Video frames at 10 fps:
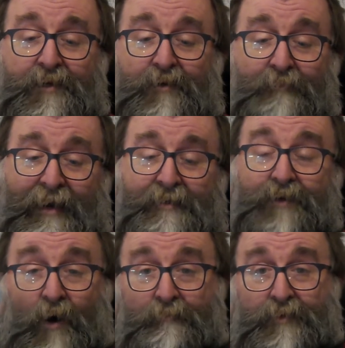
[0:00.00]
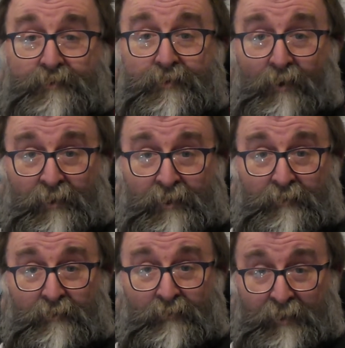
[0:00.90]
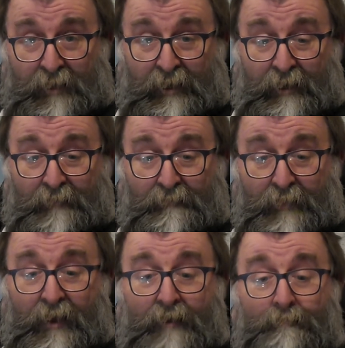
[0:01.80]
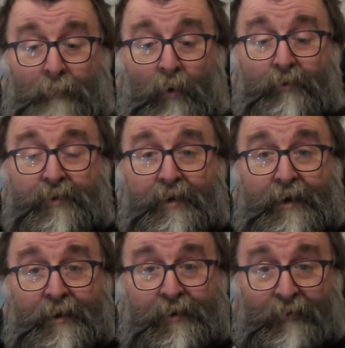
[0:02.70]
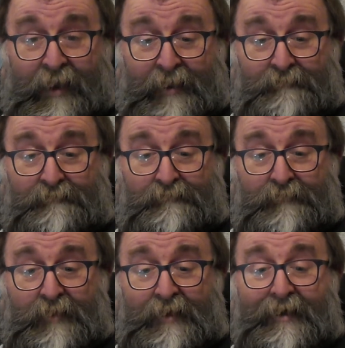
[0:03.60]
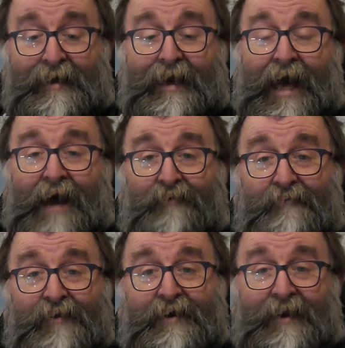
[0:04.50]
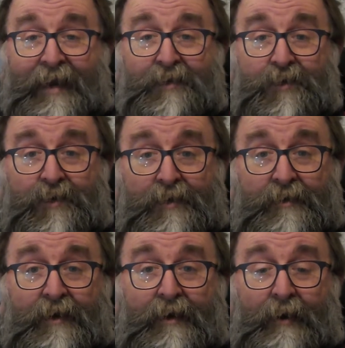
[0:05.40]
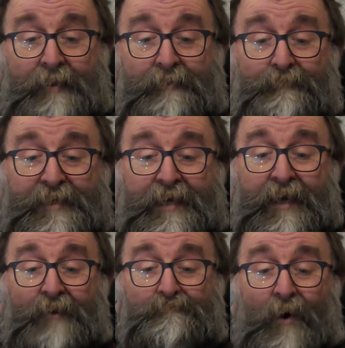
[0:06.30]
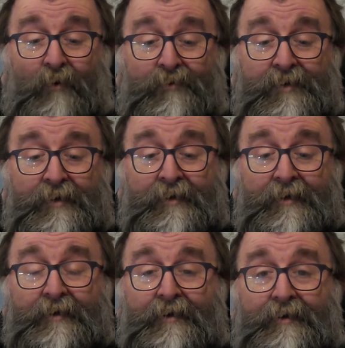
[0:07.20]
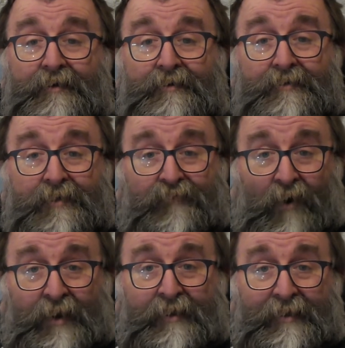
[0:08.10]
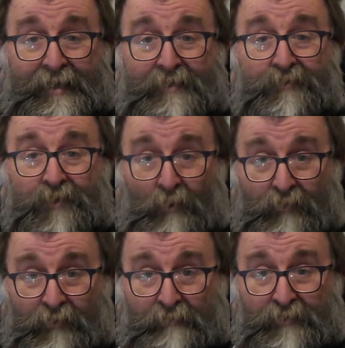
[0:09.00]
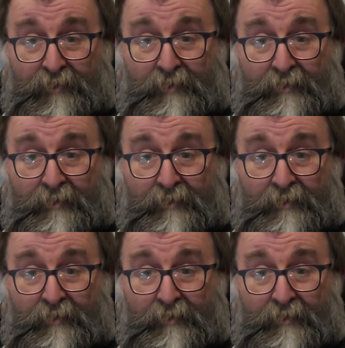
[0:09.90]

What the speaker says: two main types of Scottish whisky, malt and grain. However, each, and in particular malt, divide into subgroups.